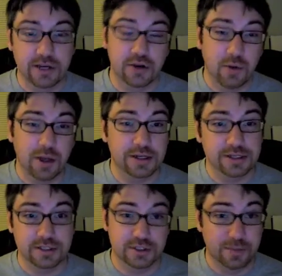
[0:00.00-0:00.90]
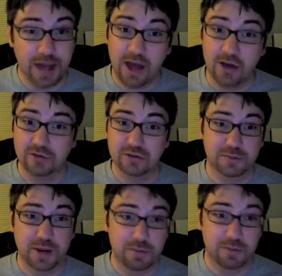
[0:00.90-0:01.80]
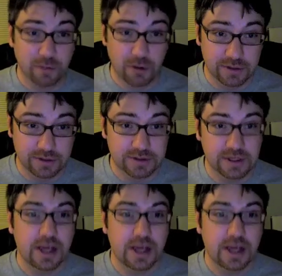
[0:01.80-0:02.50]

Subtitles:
inequalities espoused by proponents.